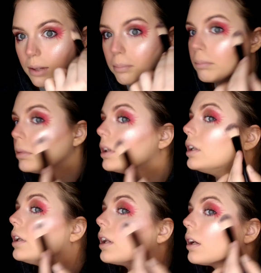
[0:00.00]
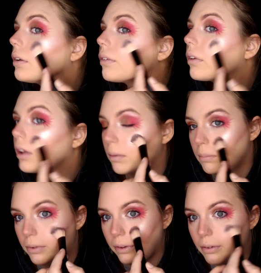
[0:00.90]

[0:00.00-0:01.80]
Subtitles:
kind of blend it out some,